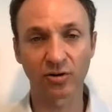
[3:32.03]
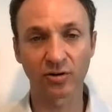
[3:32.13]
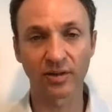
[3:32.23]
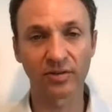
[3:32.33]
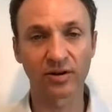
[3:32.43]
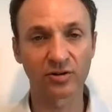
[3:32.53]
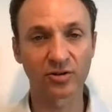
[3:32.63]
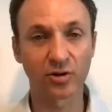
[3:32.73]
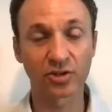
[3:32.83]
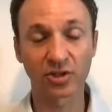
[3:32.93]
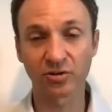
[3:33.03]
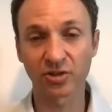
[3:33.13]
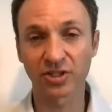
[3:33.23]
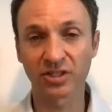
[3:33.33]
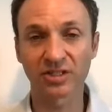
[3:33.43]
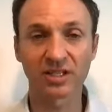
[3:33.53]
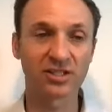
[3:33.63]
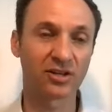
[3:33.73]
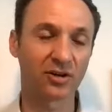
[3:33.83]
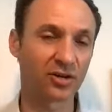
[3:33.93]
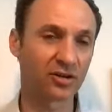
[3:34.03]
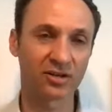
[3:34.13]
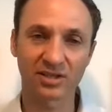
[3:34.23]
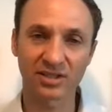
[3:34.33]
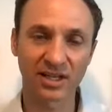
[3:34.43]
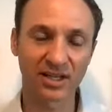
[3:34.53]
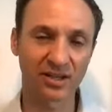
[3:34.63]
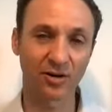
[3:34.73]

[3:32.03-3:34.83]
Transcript: learn that there are no solutions, because you see,